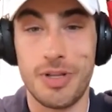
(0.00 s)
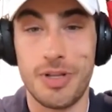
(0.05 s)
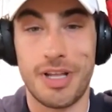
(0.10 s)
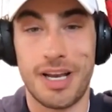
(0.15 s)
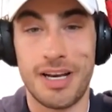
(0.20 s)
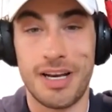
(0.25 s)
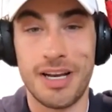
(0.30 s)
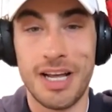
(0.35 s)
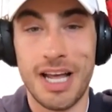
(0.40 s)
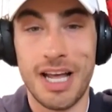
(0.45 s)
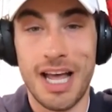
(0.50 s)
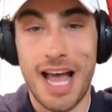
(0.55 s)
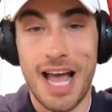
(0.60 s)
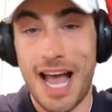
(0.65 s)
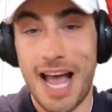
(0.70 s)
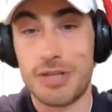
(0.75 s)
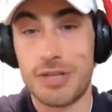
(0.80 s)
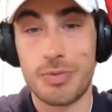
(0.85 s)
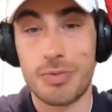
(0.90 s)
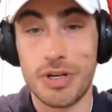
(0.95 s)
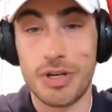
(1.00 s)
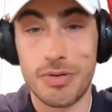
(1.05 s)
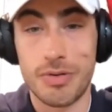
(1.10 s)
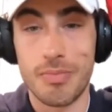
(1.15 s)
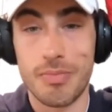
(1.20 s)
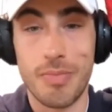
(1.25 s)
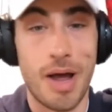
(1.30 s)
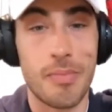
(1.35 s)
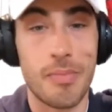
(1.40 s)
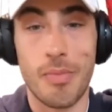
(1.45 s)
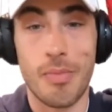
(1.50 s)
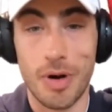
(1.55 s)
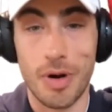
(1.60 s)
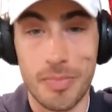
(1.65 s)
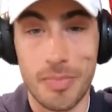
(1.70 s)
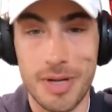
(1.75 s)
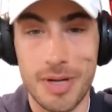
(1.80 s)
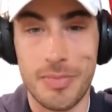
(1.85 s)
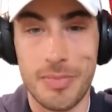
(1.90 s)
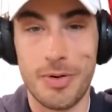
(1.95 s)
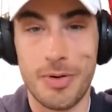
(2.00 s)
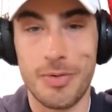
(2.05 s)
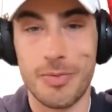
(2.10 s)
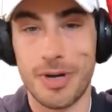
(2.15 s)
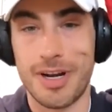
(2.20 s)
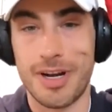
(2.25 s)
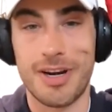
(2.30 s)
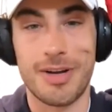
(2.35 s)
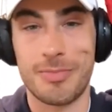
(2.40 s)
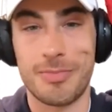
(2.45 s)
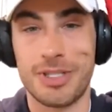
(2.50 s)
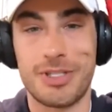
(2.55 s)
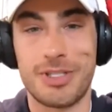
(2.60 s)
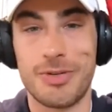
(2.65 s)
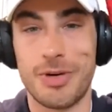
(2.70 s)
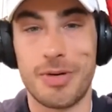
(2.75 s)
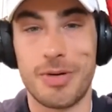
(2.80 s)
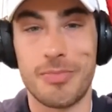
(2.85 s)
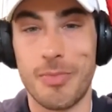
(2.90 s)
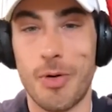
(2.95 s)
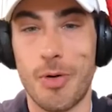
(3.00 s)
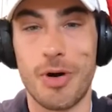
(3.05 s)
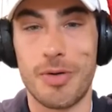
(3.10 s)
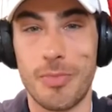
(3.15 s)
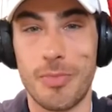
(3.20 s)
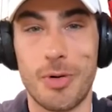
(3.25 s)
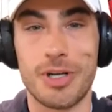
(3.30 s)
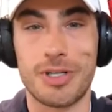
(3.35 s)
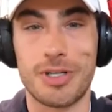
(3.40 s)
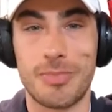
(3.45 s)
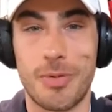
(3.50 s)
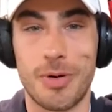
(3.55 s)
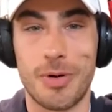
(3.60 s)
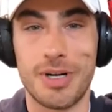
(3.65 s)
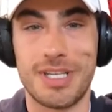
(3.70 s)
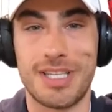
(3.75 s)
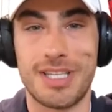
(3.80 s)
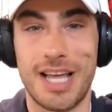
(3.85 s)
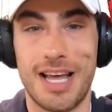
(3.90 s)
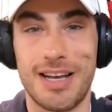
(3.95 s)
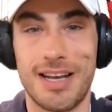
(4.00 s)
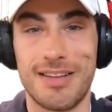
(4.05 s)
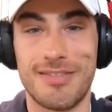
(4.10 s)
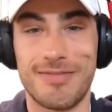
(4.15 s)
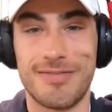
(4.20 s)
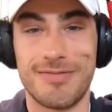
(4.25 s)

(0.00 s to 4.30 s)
And then as we met more people, we ended up just doing more and more sports that